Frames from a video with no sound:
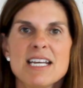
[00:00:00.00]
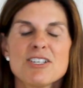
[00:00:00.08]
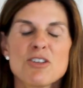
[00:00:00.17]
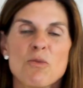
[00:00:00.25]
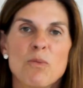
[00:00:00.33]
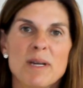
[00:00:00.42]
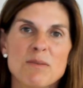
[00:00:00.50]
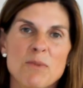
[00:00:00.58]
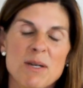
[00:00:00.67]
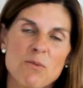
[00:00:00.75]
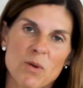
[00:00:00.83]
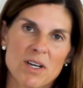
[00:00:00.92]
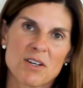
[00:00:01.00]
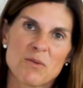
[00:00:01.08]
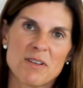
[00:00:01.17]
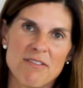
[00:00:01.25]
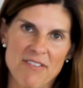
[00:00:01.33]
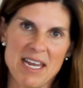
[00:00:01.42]
So when we work
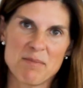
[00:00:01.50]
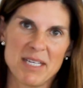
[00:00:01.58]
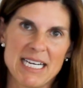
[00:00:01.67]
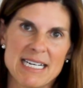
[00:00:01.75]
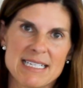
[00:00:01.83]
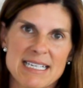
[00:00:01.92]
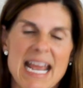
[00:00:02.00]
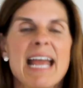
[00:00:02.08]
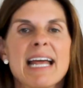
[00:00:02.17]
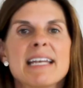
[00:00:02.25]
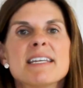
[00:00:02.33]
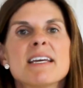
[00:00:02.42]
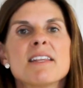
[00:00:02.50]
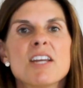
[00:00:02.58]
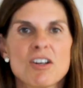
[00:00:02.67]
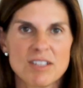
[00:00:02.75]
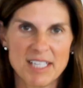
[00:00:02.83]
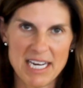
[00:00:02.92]
with families and
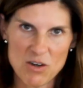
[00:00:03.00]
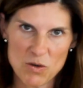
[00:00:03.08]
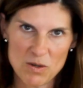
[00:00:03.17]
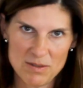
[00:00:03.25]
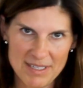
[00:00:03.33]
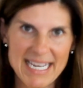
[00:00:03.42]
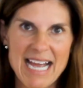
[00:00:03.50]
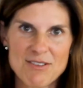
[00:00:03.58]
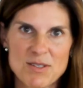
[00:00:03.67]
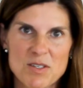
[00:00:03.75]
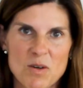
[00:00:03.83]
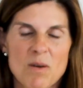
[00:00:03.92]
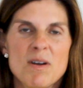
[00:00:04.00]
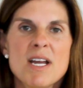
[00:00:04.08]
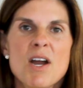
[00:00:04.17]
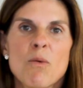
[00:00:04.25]
their legal counsel,